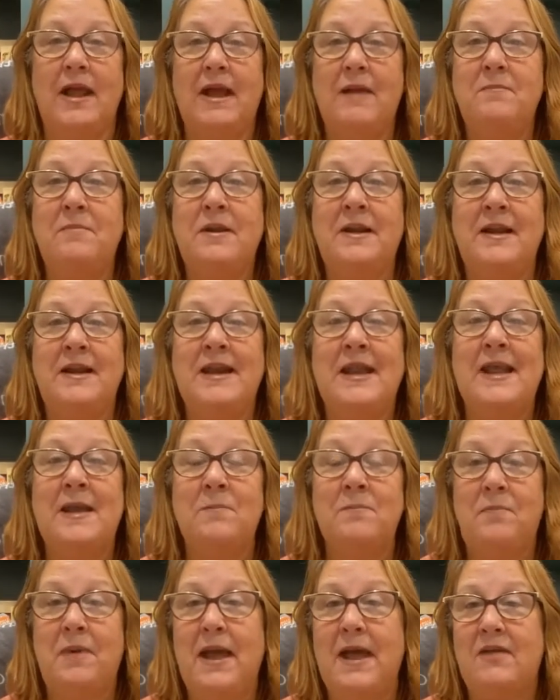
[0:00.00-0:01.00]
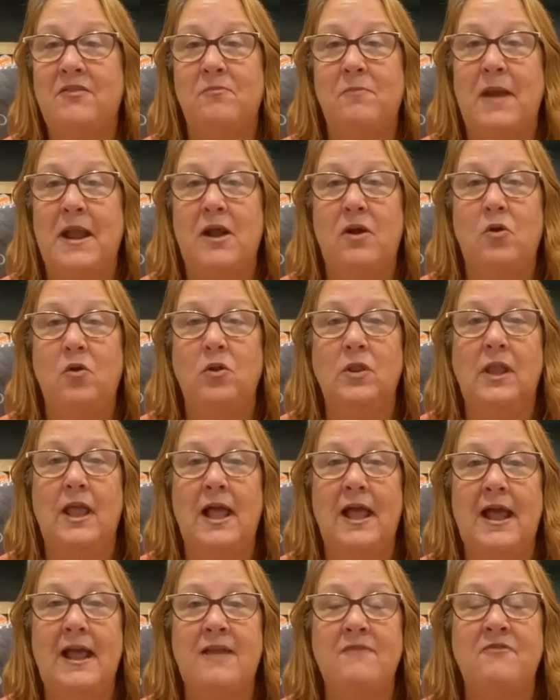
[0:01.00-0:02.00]
I've been an empath my whole
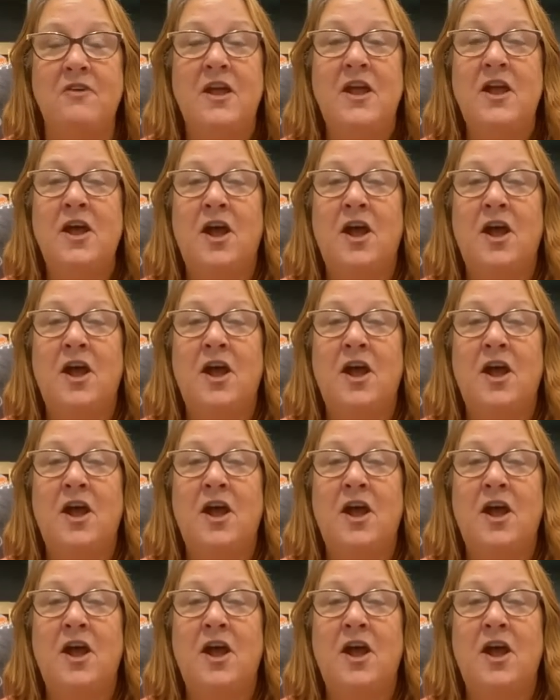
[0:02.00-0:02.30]
life,